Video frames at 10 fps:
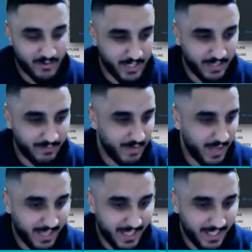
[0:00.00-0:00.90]
stream,
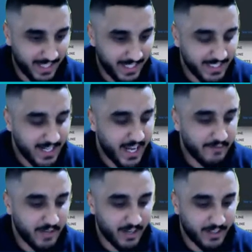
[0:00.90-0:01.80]
I did not
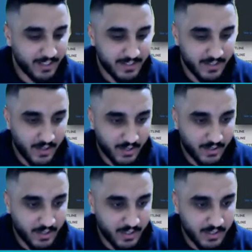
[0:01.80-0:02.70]
have Docker installed.